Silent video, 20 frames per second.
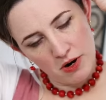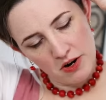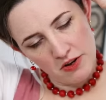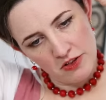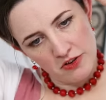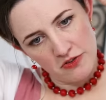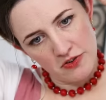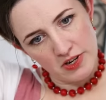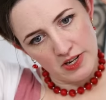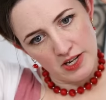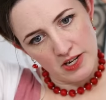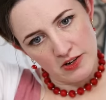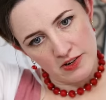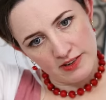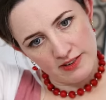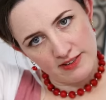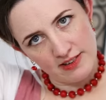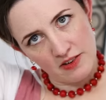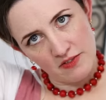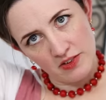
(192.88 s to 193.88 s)
Part of the trick here
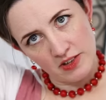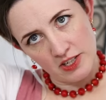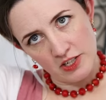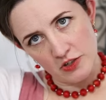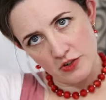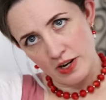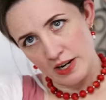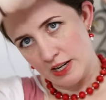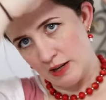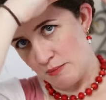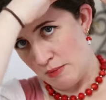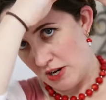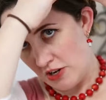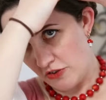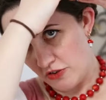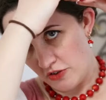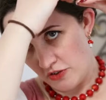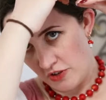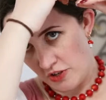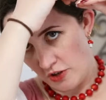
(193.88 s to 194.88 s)
is definitely trying to
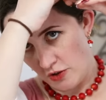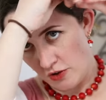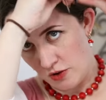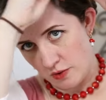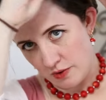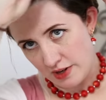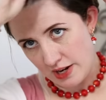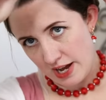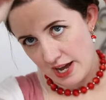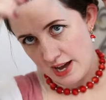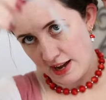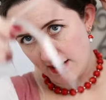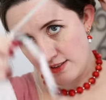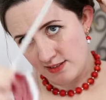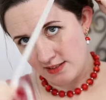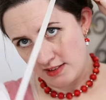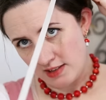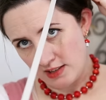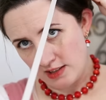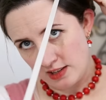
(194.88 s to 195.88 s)
make sure that you don't
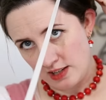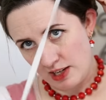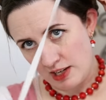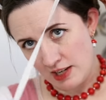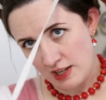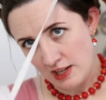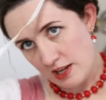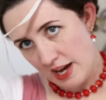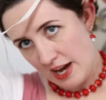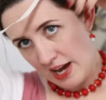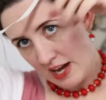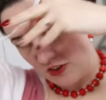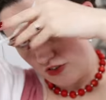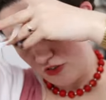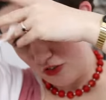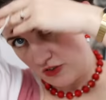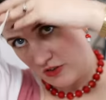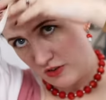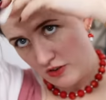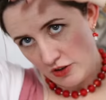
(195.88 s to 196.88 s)
accidentally
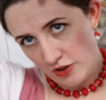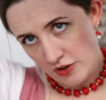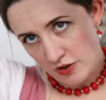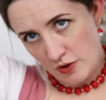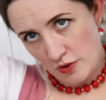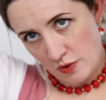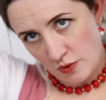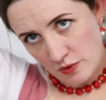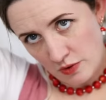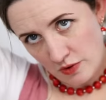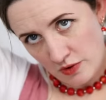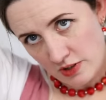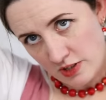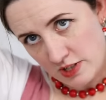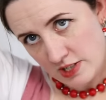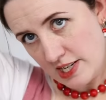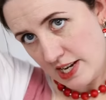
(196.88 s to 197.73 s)
catch your own